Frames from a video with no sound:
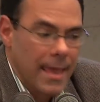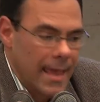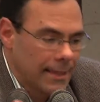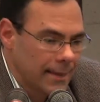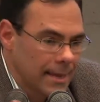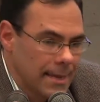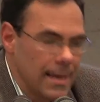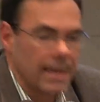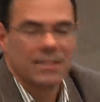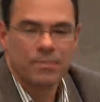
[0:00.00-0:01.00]
and
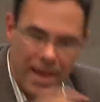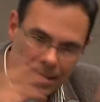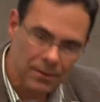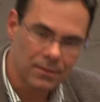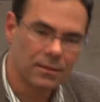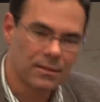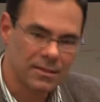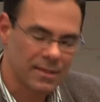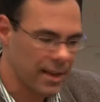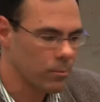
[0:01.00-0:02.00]
he expanded
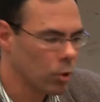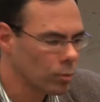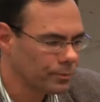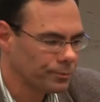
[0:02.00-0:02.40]
this table.